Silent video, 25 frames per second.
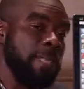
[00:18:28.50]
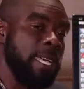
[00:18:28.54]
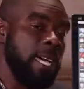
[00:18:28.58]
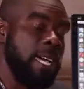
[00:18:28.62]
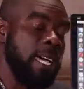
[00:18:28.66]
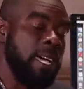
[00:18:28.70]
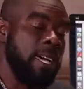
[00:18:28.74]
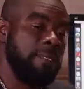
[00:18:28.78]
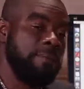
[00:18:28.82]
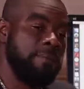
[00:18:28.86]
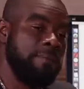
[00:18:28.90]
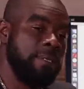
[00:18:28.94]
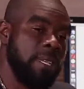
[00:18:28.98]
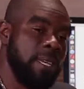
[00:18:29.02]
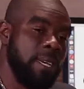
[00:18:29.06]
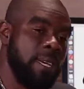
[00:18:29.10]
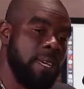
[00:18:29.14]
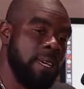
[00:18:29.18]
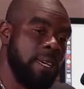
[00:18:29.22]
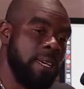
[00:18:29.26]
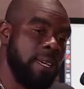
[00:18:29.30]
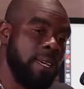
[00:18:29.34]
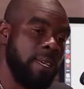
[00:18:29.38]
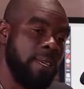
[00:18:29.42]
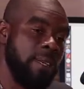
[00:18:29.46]

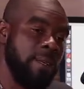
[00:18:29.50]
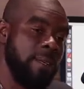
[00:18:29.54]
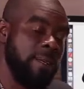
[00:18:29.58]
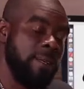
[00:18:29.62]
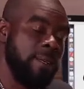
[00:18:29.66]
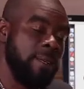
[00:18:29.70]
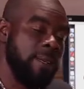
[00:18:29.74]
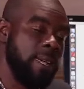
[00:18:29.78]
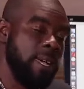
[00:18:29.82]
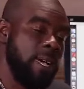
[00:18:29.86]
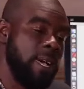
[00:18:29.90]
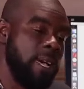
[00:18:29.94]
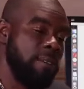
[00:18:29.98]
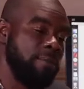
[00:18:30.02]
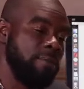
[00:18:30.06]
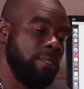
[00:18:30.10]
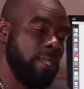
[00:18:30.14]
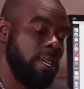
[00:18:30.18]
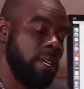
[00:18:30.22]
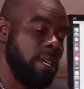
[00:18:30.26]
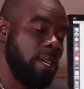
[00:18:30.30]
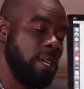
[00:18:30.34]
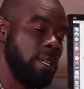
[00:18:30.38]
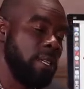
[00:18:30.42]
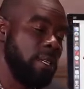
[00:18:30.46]
after
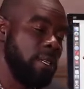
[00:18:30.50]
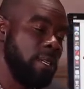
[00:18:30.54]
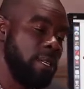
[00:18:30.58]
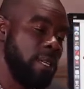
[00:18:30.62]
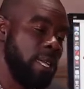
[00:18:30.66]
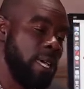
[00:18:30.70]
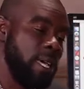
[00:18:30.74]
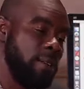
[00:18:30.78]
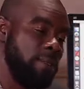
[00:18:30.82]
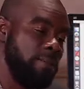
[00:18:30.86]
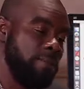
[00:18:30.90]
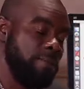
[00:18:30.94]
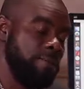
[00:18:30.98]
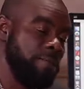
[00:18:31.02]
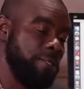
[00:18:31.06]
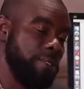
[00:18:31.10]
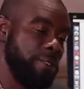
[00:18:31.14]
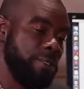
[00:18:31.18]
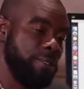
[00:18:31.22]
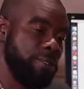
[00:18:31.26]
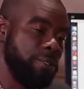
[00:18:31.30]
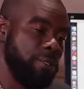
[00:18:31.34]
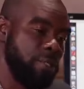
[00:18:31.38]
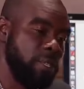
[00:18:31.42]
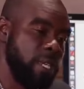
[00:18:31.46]
after that
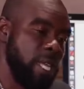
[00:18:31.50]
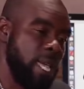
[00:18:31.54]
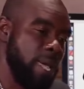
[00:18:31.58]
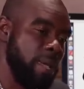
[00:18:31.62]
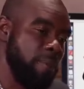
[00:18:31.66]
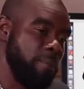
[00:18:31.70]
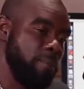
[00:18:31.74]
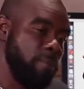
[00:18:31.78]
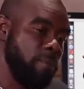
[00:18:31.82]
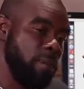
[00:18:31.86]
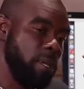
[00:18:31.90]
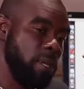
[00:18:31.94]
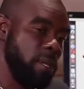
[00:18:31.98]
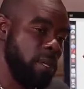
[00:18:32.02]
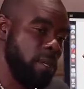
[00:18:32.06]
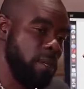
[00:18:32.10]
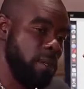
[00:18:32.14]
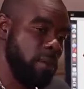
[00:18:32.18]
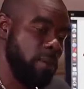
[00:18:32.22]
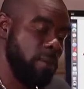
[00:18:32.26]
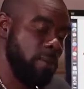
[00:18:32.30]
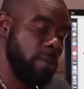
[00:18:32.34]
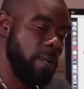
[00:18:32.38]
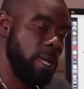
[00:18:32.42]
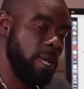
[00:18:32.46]
first time
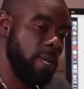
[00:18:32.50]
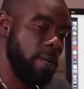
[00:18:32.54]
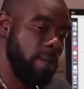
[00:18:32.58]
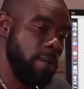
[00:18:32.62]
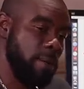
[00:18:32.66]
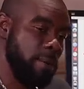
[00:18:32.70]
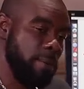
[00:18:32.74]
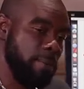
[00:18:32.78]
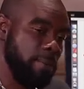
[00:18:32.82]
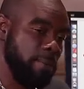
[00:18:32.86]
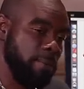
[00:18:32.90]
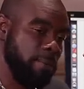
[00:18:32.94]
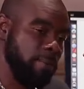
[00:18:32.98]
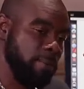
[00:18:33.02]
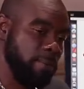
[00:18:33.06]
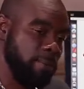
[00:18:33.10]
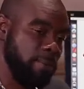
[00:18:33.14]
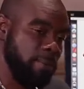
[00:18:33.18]
we um,